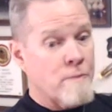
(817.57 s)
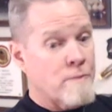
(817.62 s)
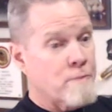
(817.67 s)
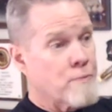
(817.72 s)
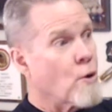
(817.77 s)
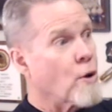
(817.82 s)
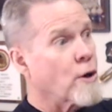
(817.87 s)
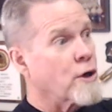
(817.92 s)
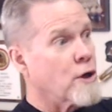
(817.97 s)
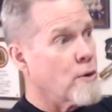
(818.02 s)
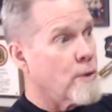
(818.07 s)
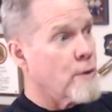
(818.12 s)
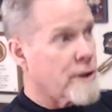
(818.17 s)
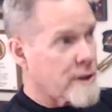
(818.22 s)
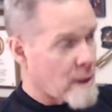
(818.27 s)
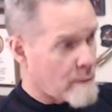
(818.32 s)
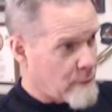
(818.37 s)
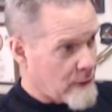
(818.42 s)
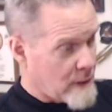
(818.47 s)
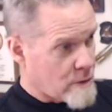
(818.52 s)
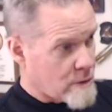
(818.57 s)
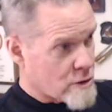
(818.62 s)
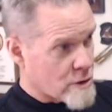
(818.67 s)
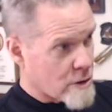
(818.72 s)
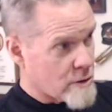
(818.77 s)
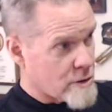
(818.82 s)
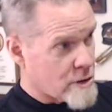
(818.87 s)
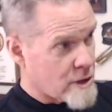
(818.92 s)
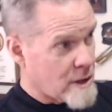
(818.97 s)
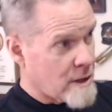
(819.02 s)
Port Newark up in New
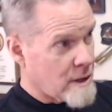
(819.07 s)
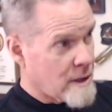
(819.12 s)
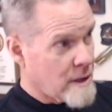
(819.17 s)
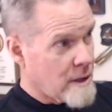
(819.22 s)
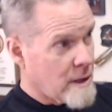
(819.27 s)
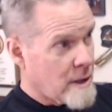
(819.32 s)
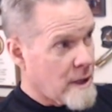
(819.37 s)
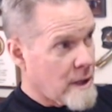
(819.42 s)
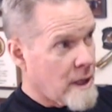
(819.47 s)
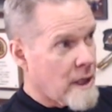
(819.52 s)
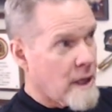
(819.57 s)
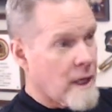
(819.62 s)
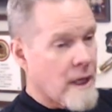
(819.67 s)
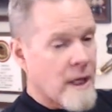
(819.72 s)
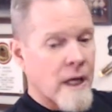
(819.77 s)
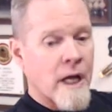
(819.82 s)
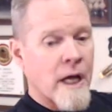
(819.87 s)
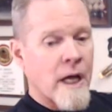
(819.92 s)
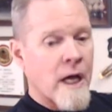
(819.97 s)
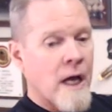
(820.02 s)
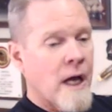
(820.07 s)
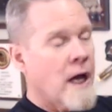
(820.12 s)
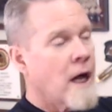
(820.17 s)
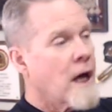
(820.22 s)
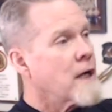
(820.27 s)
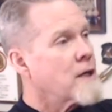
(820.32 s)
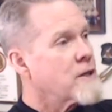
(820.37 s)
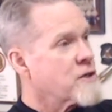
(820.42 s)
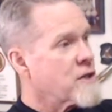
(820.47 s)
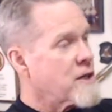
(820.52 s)
Jersey. Yeah.
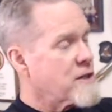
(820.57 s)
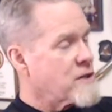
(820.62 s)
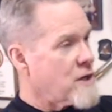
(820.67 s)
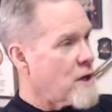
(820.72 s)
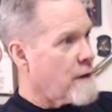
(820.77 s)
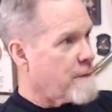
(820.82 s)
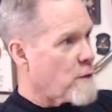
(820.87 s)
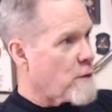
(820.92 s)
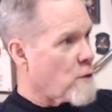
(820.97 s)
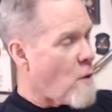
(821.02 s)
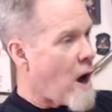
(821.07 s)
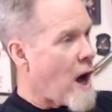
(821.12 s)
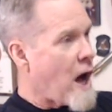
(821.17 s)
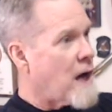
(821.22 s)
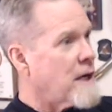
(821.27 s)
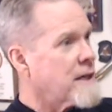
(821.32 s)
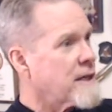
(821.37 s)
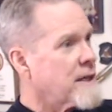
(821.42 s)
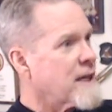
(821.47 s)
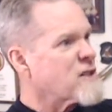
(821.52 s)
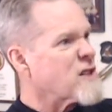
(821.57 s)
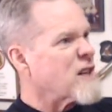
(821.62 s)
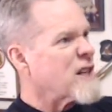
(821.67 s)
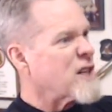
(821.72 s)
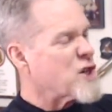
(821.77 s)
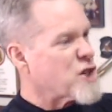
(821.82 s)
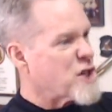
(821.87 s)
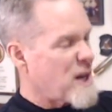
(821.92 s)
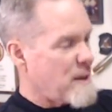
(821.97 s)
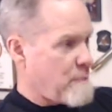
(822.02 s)
Sits there for a while, gets on a
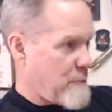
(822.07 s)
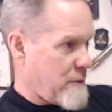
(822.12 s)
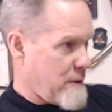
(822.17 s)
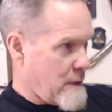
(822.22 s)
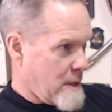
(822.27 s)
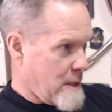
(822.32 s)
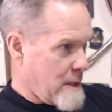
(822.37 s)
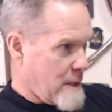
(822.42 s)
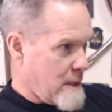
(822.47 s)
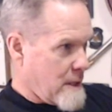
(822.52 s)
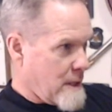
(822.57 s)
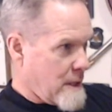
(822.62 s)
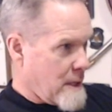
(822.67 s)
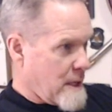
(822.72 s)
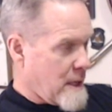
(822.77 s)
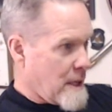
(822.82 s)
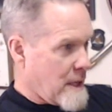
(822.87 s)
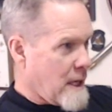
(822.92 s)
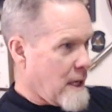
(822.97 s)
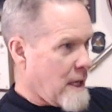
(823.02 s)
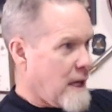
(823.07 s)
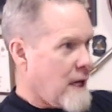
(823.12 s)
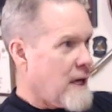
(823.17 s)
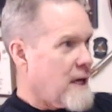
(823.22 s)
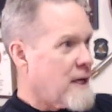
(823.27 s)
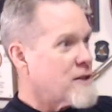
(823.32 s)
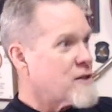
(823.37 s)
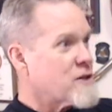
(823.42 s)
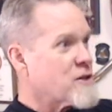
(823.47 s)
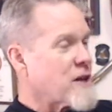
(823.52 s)
ship.
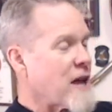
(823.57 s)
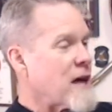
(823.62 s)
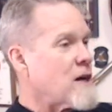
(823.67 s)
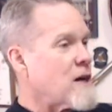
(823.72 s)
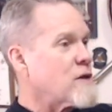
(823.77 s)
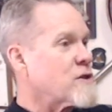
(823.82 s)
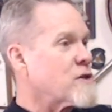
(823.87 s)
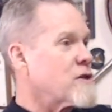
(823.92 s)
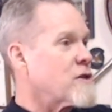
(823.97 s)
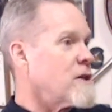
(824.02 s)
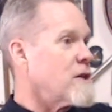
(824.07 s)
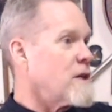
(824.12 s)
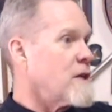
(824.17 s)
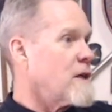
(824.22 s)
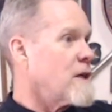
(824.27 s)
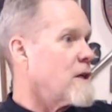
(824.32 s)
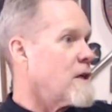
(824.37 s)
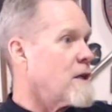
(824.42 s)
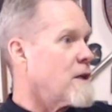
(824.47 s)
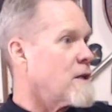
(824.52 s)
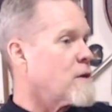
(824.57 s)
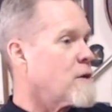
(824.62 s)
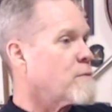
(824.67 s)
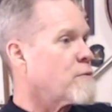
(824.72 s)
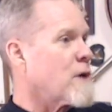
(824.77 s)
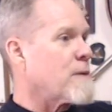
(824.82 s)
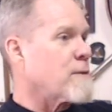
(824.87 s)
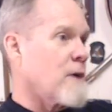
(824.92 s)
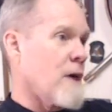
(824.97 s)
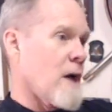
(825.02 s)
Sails to
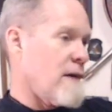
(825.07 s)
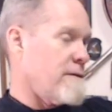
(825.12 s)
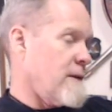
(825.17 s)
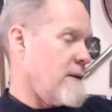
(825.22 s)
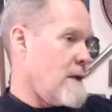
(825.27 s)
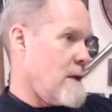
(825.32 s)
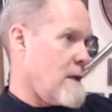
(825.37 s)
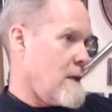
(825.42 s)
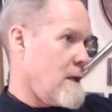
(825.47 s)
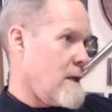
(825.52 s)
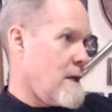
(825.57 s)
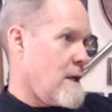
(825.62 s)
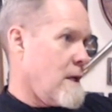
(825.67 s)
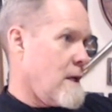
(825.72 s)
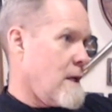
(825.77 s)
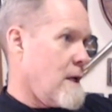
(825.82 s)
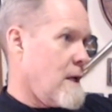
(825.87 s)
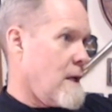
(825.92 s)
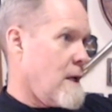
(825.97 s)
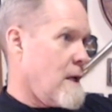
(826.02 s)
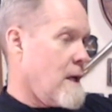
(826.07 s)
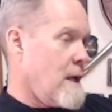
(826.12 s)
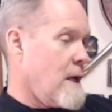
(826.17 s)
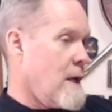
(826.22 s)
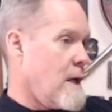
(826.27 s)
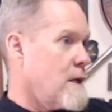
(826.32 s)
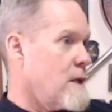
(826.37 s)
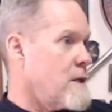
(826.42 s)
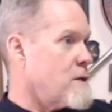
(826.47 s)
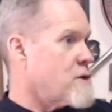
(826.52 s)
Bremerhaven,
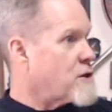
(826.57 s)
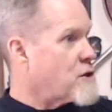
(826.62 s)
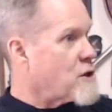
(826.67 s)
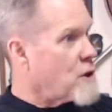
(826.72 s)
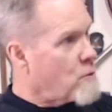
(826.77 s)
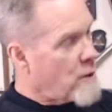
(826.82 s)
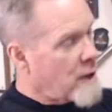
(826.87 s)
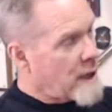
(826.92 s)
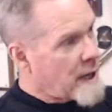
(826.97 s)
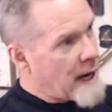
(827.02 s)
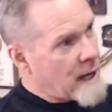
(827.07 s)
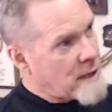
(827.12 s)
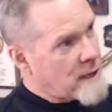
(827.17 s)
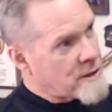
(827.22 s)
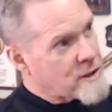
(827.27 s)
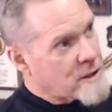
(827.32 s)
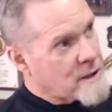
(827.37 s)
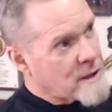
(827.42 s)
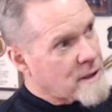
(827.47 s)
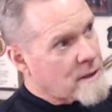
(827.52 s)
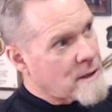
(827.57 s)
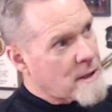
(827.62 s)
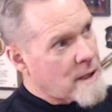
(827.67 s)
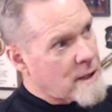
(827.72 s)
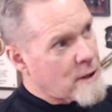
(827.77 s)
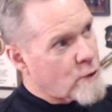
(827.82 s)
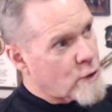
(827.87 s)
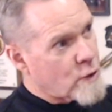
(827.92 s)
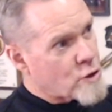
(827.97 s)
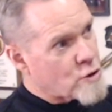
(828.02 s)
sits in a warehouse,
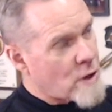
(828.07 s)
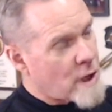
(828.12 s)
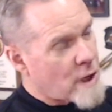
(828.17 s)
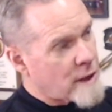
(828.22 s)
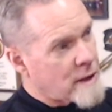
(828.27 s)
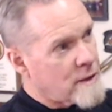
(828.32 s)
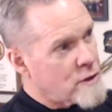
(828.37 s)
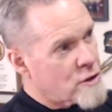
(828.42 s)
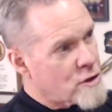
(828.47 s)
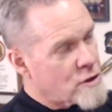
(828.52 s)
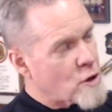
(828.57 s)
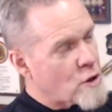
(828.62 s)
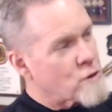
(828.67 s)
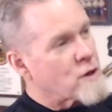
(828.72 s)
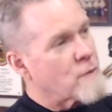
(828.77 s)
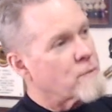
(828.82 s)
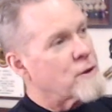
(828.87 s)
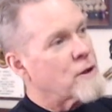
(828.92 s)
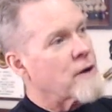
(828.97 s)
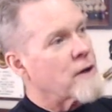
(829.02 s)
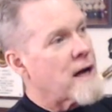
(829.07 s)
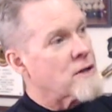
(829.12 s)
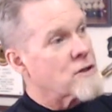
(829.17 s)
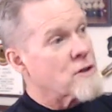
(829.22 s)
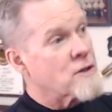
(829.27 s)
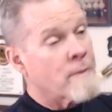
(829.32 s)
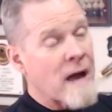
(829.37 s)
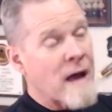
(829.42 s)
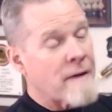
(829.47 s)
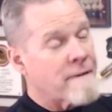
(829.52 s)
into a truck, shows up at your
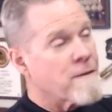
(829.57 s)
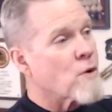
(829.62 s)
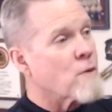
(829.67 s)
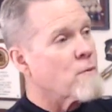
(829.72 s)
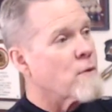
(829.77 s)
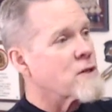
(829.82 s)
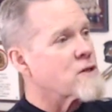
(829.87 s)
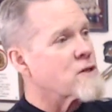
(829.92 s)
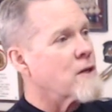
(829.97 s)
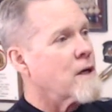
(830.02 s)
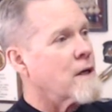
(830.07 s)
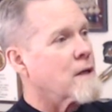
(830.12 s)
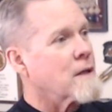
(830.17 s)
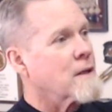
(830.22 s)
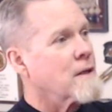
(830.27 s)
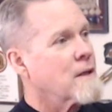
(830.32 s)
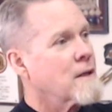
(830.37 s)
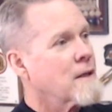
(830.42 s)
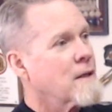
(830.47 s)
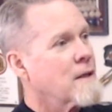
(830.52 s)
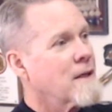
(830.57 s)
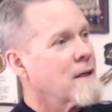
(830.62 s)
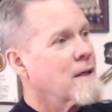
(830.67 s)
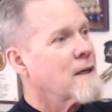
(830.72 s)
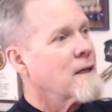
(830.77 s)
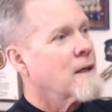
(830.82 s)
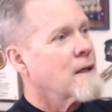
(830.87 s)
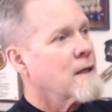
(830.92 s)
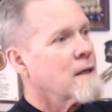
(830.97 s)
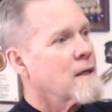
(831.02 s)
house about 4 months later. I was going to say, how
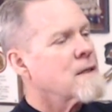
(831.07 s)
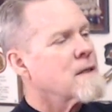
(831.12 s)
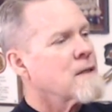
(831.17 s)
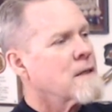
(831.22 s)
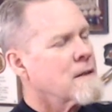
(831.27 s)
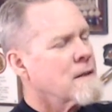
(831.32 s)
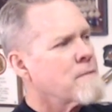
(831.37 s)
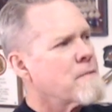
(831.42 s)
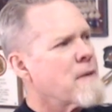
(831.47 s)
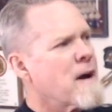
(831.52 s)
long did that take?